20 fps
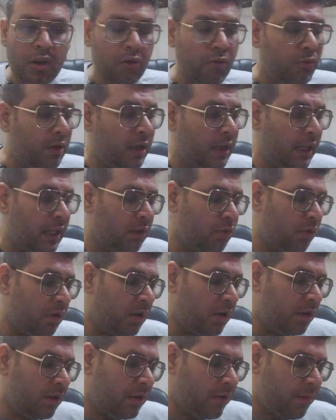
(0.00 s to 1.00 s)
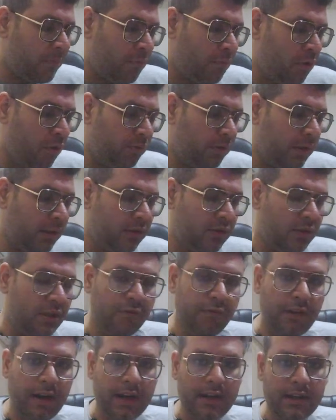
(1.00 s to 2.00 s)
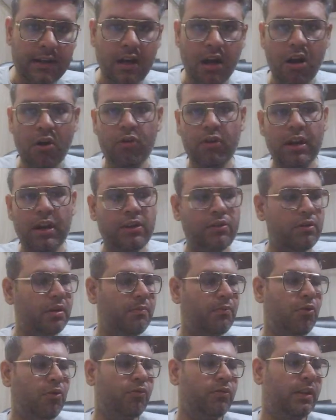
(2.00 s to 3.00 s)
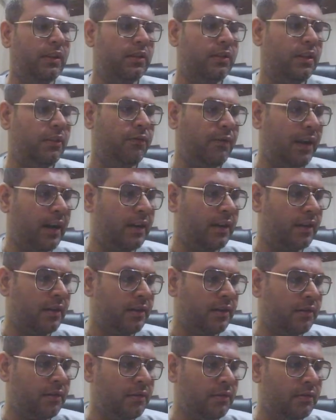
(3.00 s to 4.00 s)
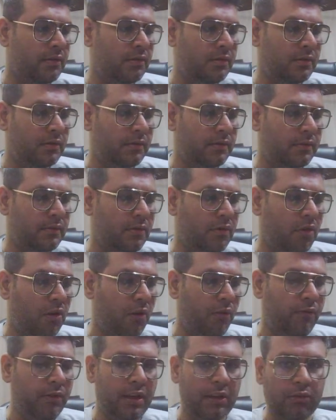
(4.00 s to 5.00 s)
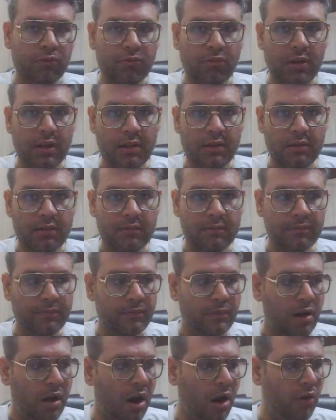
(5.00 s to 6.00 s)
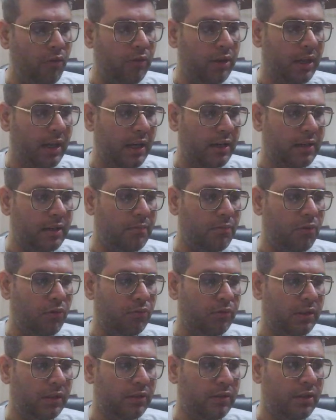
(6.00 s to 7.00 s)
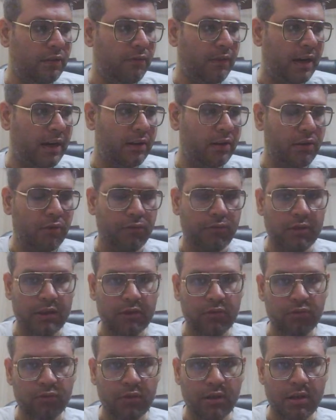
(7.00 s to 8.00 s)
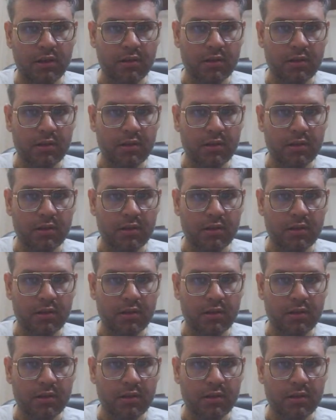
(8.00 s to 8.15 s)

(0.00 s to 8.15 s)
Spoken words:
We need to remove this defender. How can you remove this defender of weak square? How we can remove this defender of weak square?